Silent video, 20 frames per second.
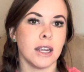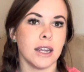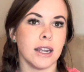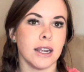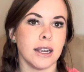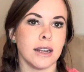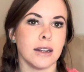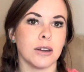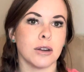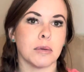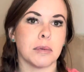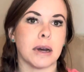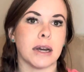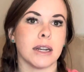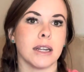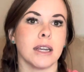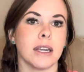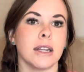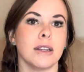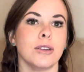in your
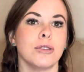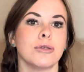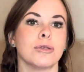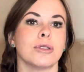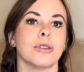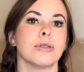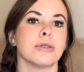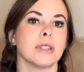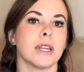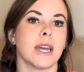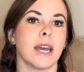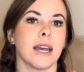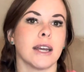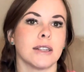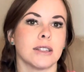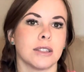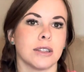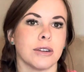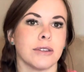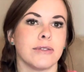body and use those
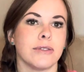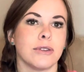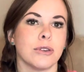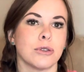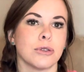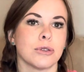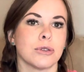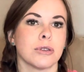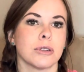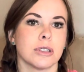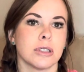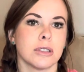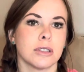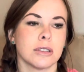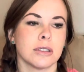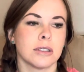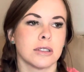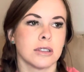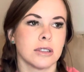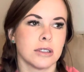as their fuel
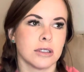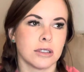sources.